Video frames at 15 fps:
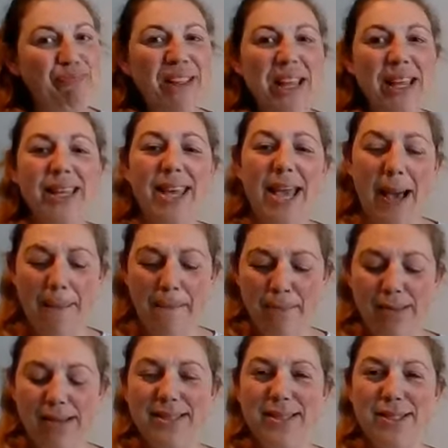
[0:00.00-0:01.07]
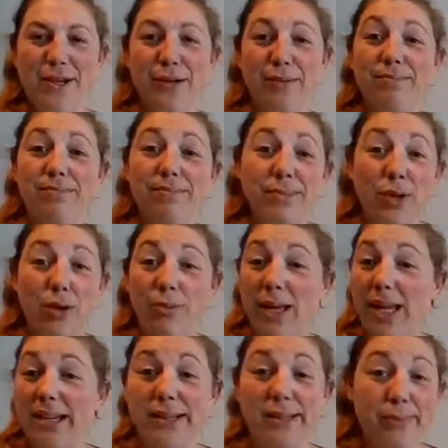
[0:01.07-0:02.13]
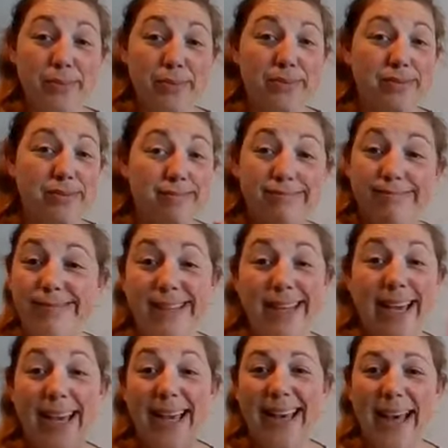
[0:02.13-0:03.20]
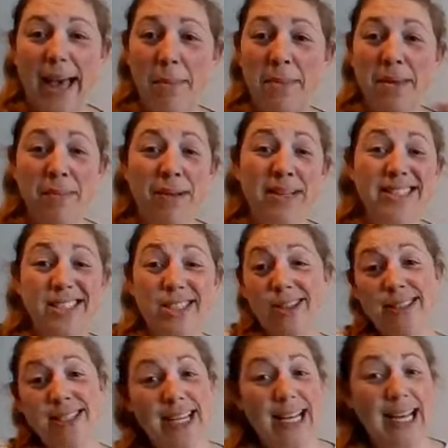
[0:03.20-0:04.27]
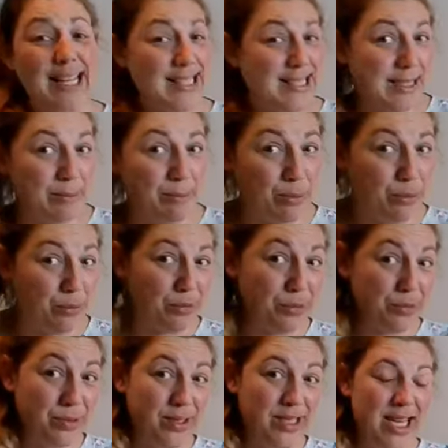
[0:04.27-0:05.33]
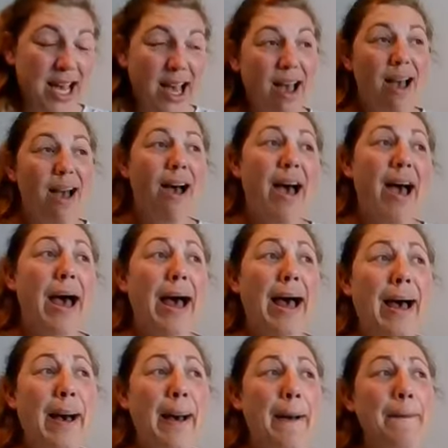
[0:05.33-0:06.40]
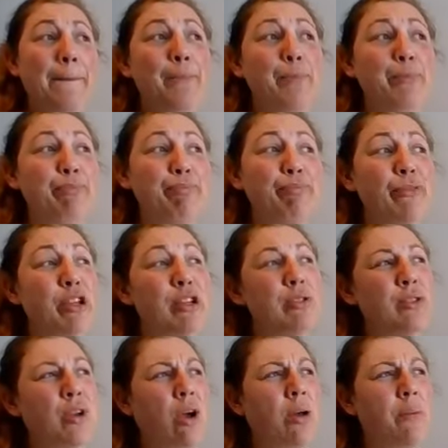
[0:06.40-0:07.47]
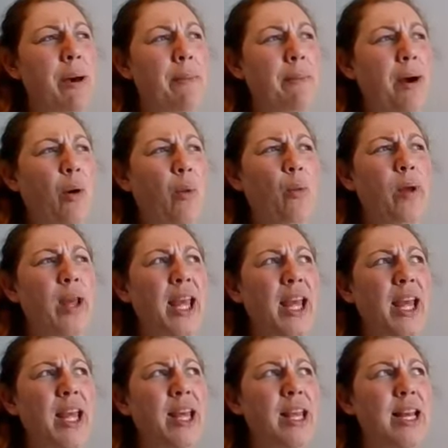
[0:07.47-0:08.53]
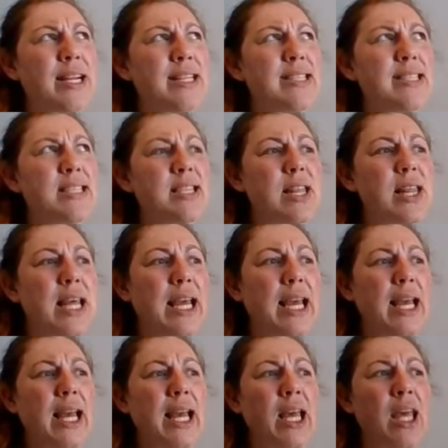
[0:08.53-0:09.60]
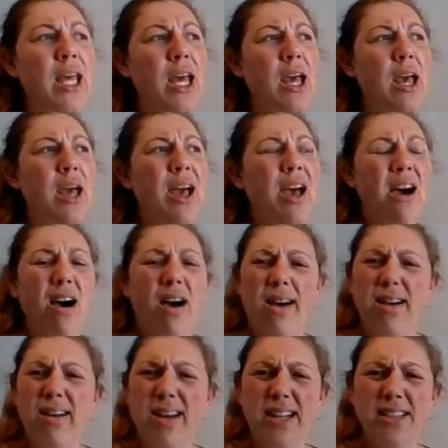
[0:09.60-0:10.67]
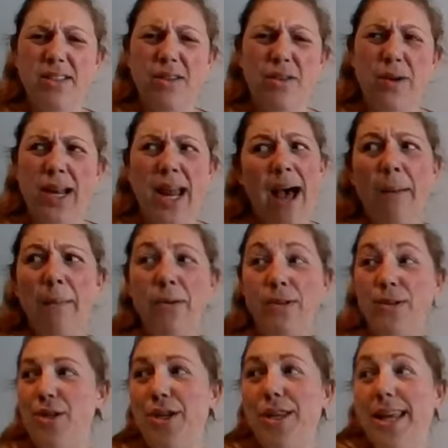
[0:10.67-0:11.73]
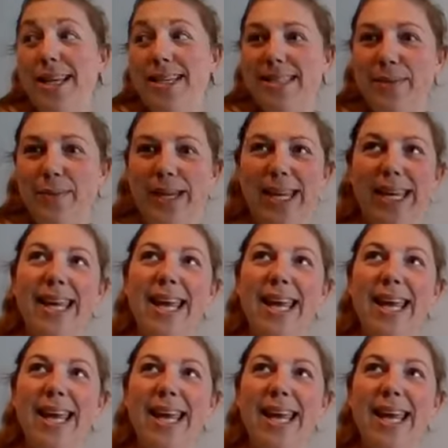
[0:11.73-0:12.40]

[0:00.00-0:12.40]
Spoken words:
yeah, so no makeup. Yeah, I'm in my Sunday lazy mood. Talk about my week. Let's think. Huh, I don't know what happened this week.